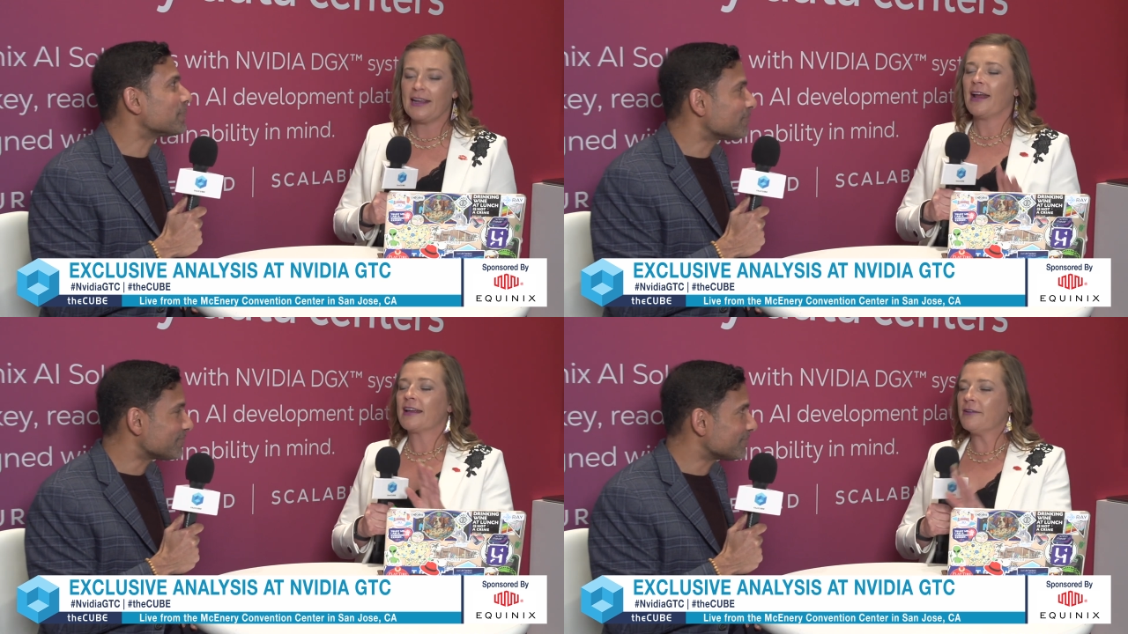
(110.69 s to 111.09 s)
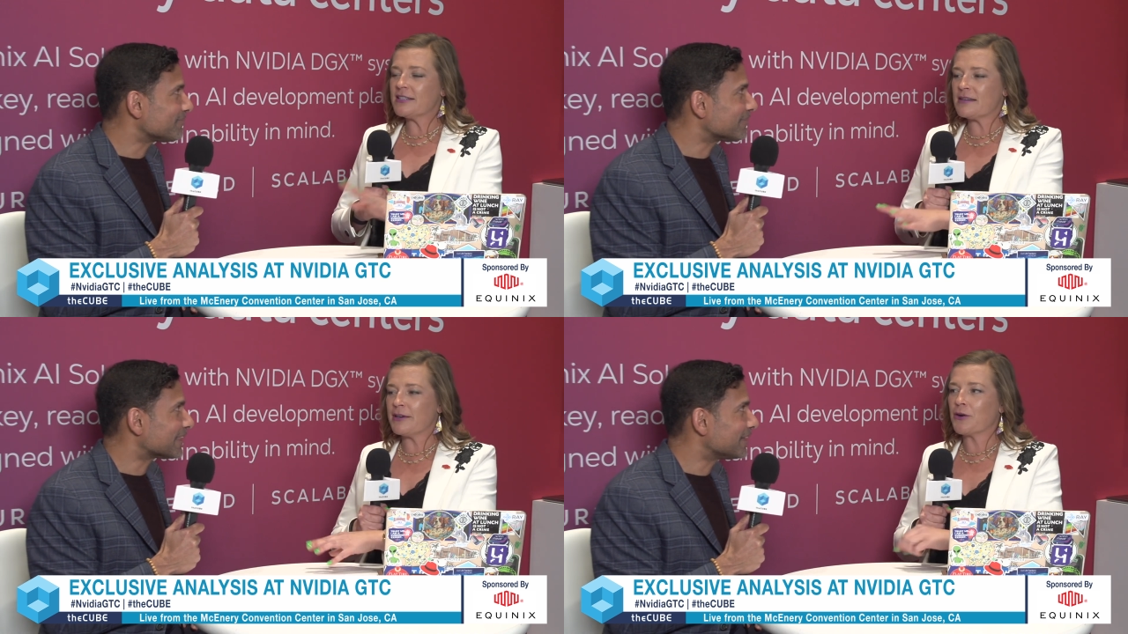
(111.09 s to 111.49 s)
Speaker 1: Yeah. Give
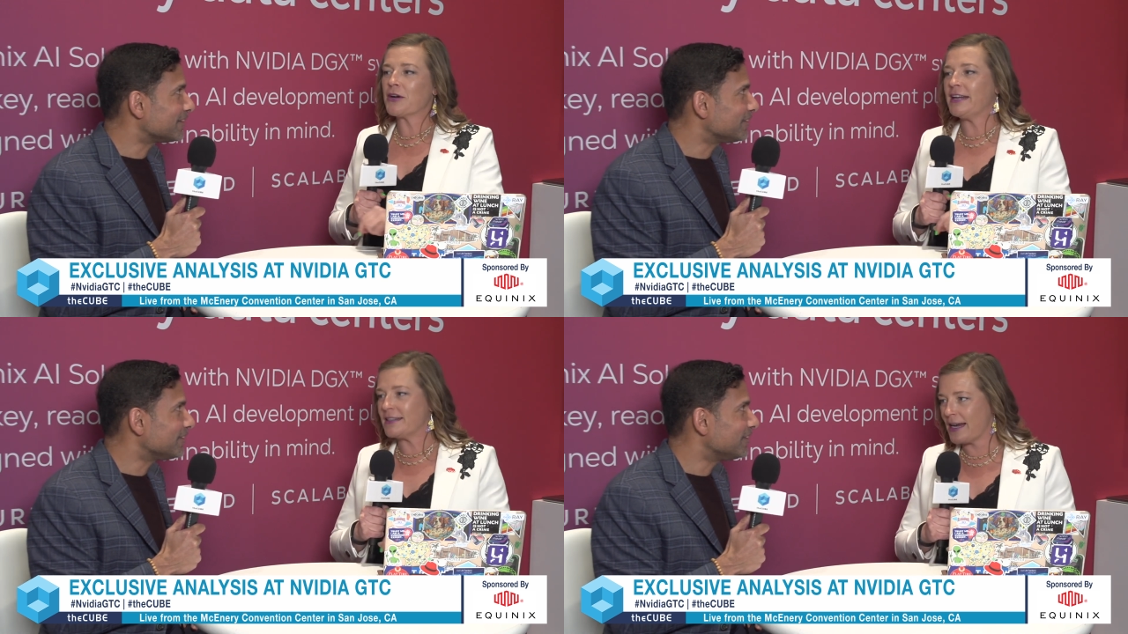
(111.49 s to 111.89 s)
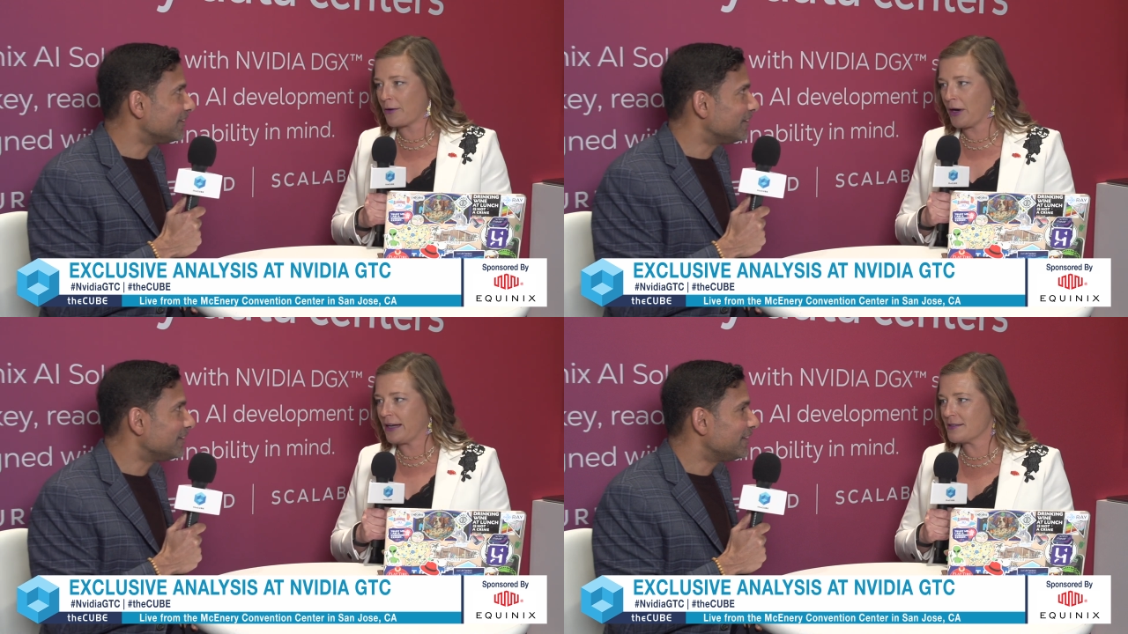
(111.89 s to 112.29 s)
us some of your key
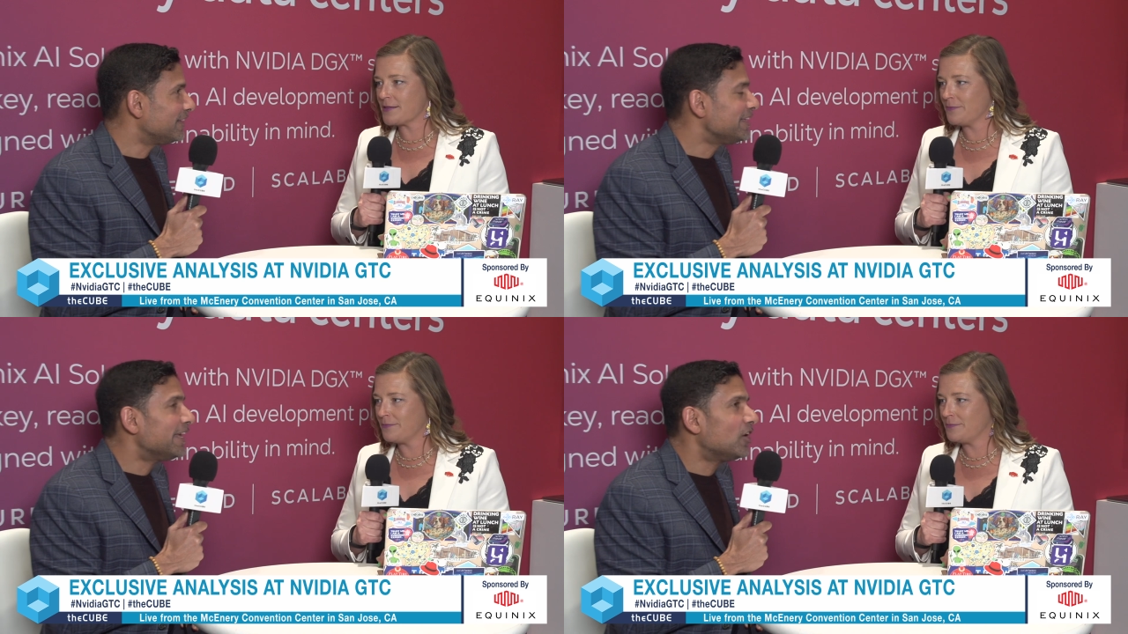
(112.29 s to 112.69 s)
takeaways. You